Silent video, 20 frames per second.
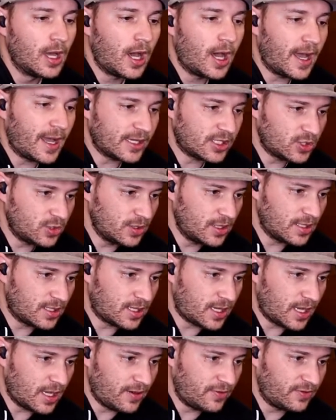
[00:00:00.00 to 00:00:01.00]
I actually
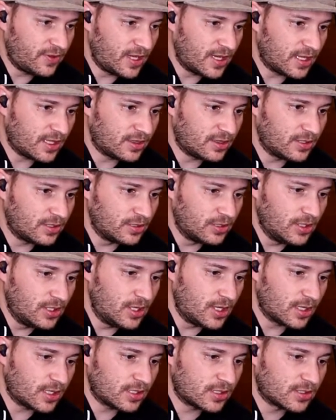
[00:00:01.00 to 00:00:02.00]
kind of like the
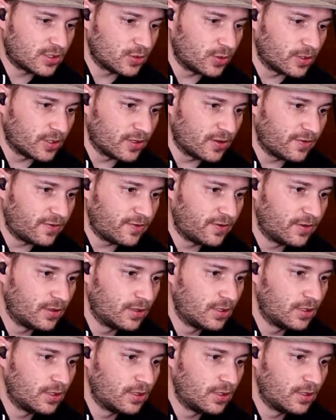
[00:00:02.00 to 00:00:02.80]
look, sort of.